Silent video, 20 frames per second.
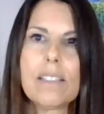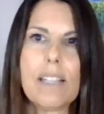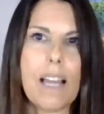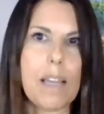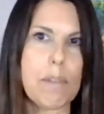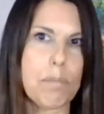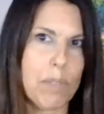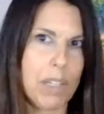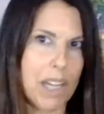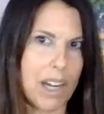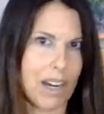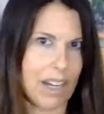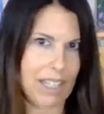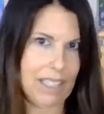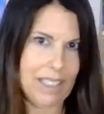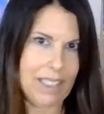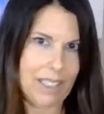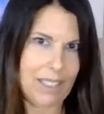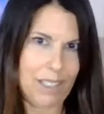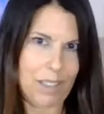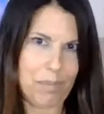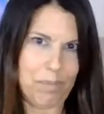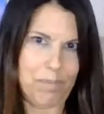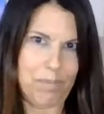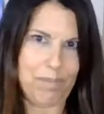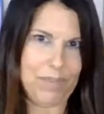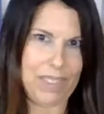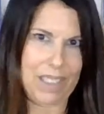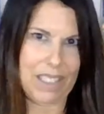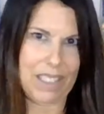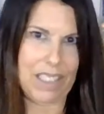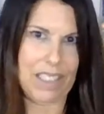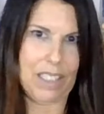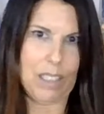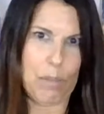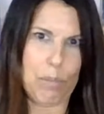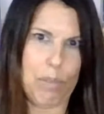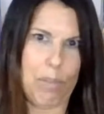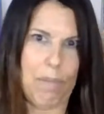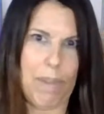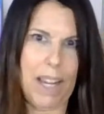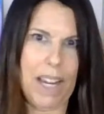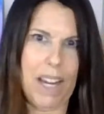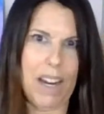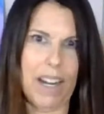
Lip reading: I'm an artist. This is some of my